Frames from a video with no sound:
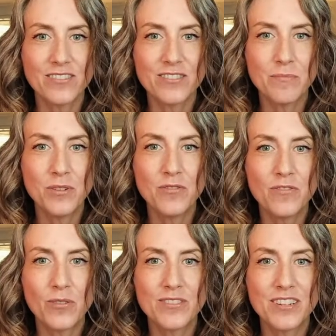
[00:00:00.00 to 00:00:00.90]
there's some new
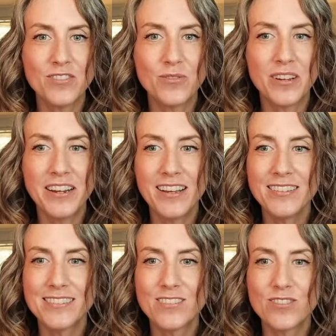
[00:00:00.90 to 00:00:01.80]
folks that join
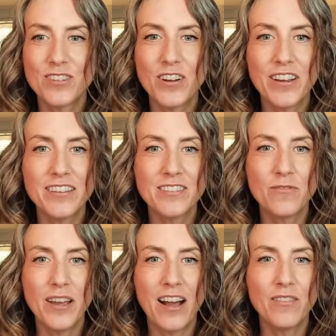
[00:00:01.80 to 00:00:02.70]
us. Just curious
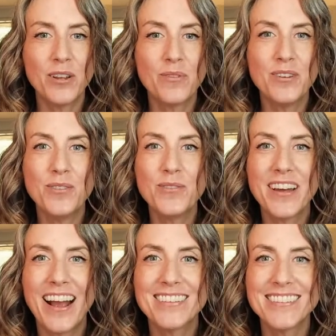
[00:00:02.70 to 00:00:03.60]
if we have anyone new
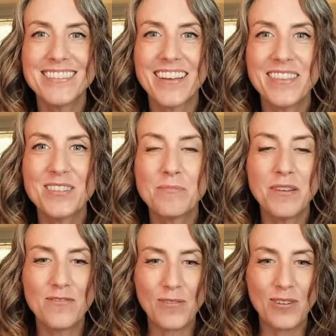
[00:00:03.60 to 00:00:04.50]
that hasn't done this
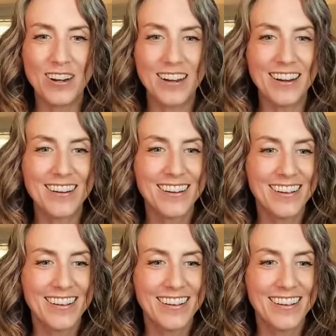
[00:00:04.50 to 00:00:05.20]
before.